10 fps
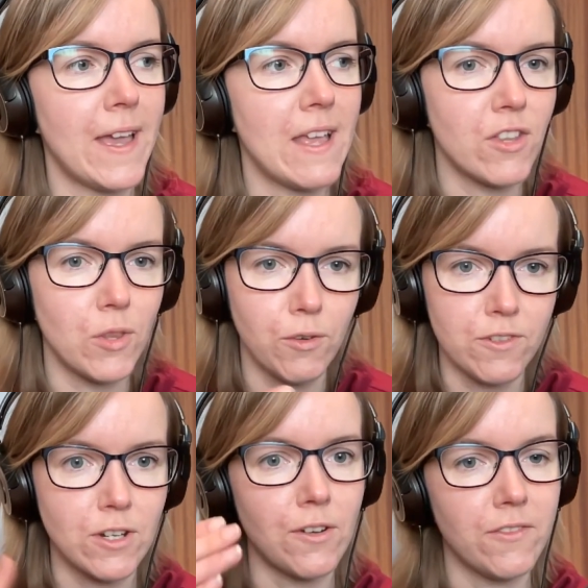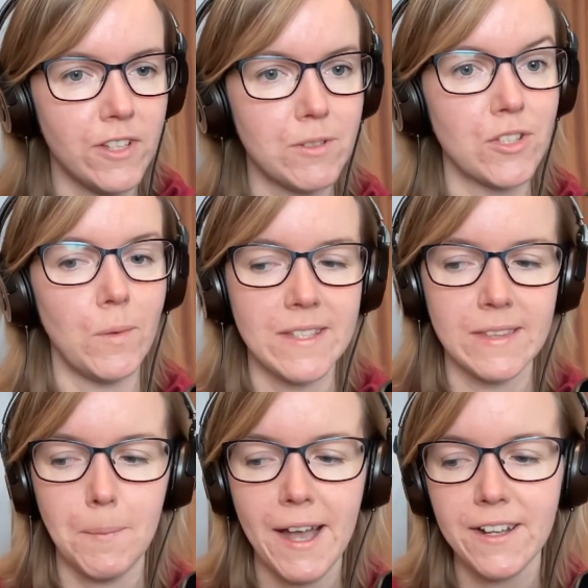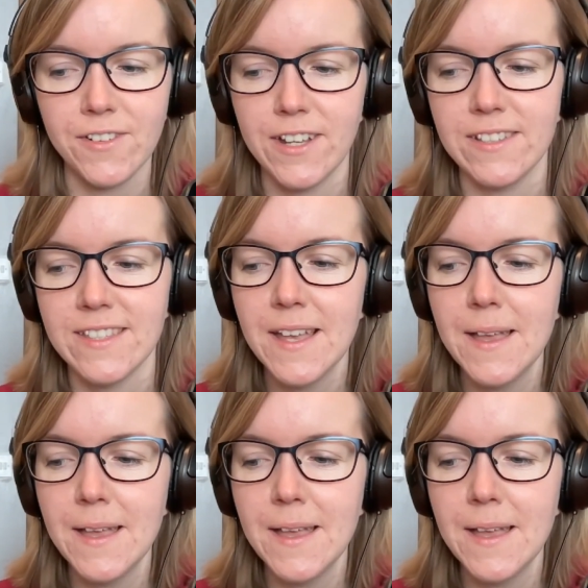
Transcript: even though photography was always in the background.